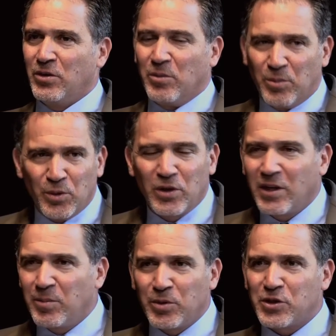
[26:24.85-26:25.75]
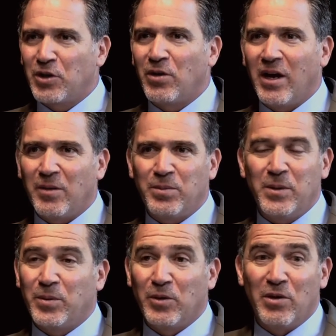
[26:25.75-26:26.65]
Brutally pushing around
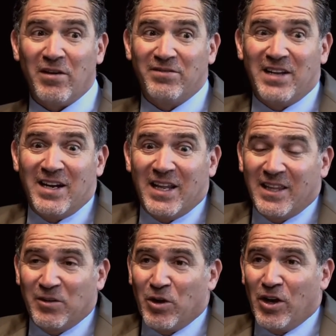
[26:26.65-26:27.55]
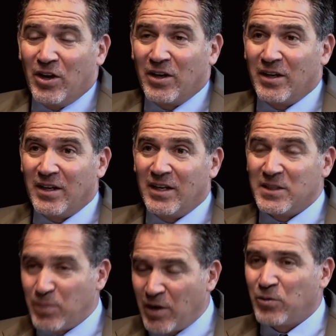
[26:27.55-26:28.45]
people who have done nothing wrong
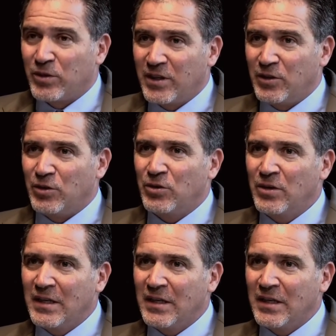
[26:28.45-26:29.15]
is part of what they do.